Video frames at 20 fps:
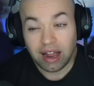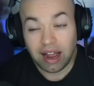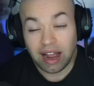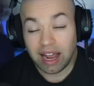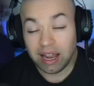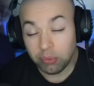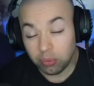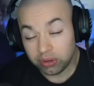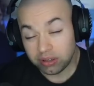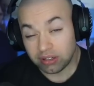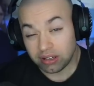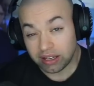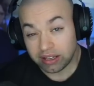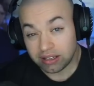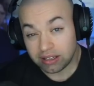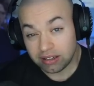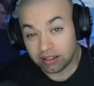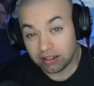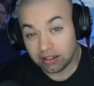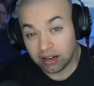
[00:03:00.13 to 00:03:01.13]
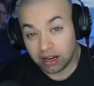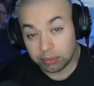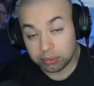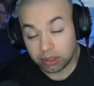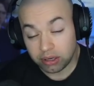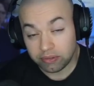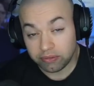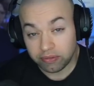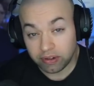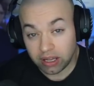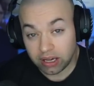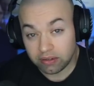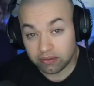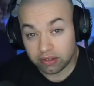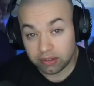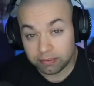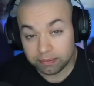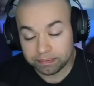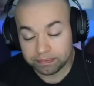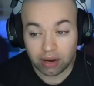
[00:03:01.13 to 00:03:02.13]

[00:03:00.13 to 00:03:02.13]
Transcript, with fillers: I wouldn't like it. I'm not a fan of it.